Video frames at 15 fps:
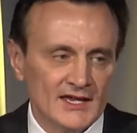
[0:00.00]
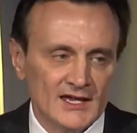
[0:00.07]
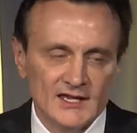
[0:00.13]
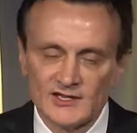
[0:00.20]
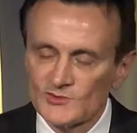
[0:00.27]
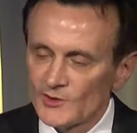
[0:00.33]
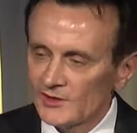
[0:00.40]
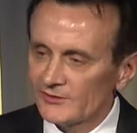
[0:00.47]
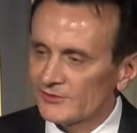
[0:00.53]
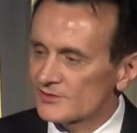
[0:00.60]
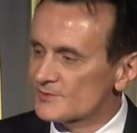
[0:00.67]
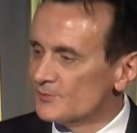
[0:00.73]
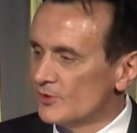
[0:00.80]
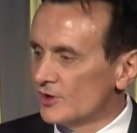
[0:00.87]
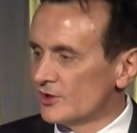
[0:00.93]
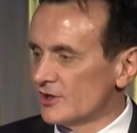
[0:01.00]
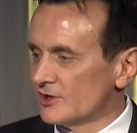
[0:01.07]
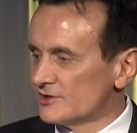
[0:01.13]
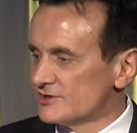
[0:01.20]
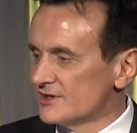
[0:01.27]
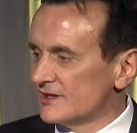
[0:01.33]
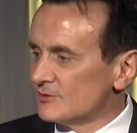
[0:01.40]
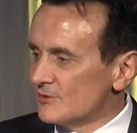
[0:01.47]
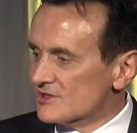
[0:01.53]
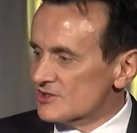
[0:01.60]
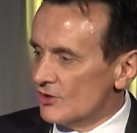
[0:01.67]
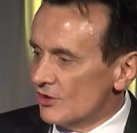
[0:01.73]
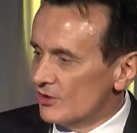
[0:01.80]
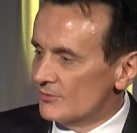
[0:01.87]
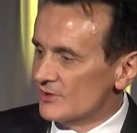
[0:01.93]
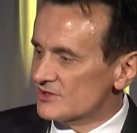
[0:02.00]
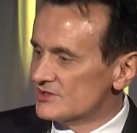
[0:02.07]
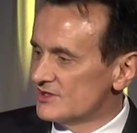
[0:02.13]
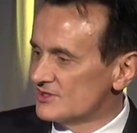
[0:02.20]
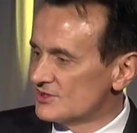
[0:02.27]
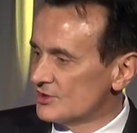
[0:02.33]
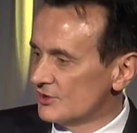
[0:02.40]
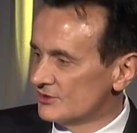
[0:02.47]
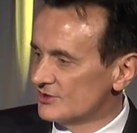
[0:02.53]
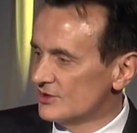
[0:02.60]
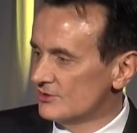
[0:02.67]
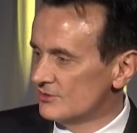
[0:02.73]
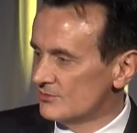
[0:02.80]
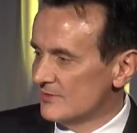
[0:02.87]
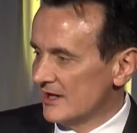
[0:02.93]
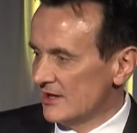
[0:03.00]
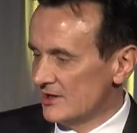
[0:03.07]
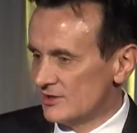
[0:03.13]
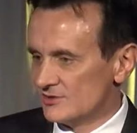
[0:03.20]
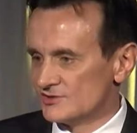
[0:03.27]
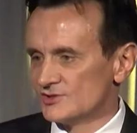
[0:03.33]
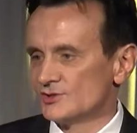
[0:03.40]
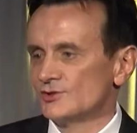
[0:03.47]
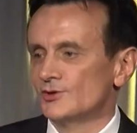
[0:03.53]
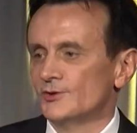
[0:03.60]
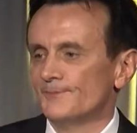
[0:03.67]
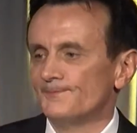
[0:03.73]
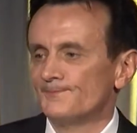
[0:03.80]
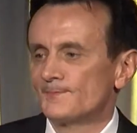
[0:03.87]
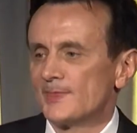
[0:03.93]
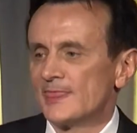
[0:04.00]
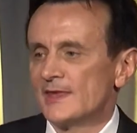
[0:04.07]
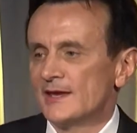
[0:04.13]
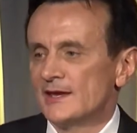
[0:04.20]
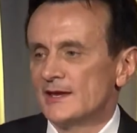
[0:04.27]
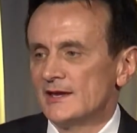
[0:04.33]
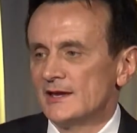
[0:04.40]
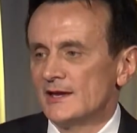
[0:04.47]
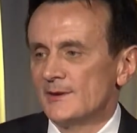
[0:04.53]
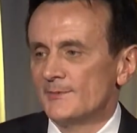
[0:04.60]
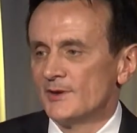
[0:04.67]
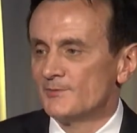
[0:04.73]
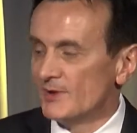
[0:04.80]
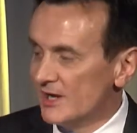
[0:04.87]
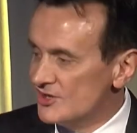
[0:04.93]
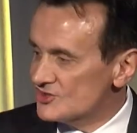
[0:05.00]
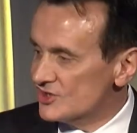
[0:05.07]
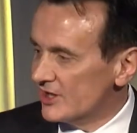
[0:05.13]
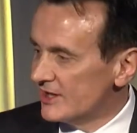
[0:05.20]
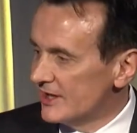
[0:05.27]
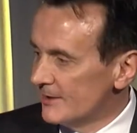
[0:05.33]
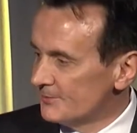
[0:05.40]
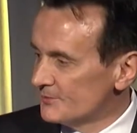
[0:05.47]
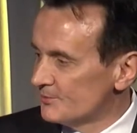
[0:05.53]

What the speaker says: is one of those products that was almost discontinued many years ago. But Bahija kept